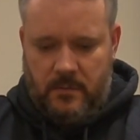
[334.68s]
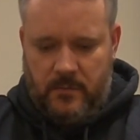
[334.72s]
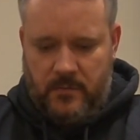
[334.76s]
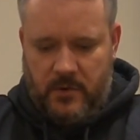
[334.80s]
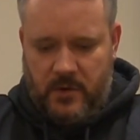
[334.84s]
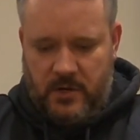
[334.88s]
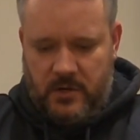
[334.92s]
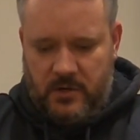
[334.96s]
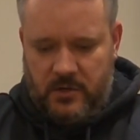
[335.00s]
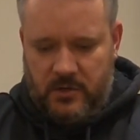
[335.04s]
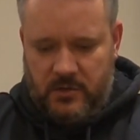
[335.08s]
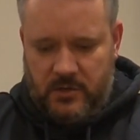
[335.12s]

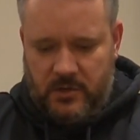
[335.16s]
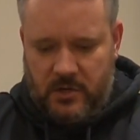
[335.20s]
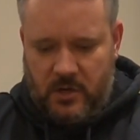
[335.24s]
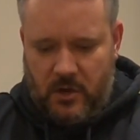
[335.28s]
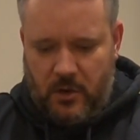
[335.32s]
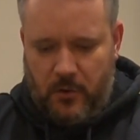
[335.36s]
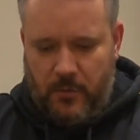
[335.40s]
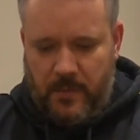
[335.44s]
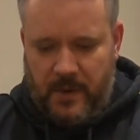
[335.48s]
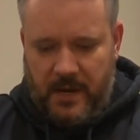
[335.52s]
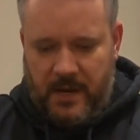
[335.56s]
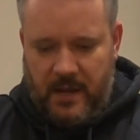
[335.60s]
by just
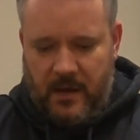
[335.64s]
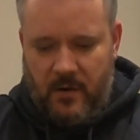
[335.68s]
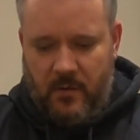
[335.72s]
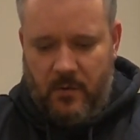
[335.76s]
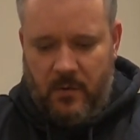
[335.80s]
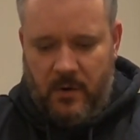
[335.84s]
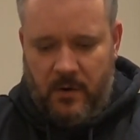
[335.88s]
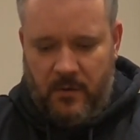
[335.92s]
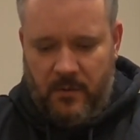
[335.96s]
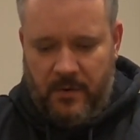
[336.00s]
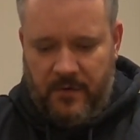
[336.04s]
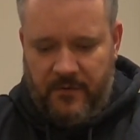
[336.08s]
combing out
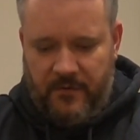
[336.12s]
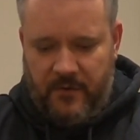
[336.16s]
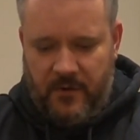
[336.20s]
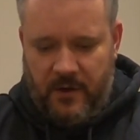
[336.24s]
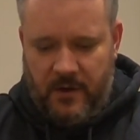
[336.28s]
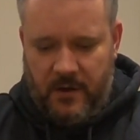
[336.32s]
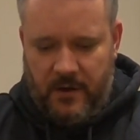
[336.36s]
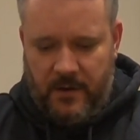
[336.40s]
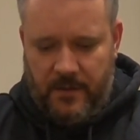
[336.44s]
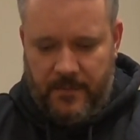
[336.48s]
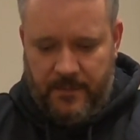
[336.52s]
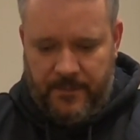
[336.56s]
what we've
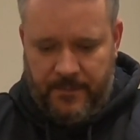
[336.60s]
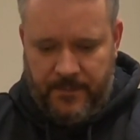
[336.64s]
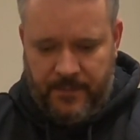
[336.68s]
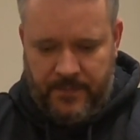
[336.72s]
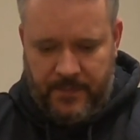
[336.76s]
got.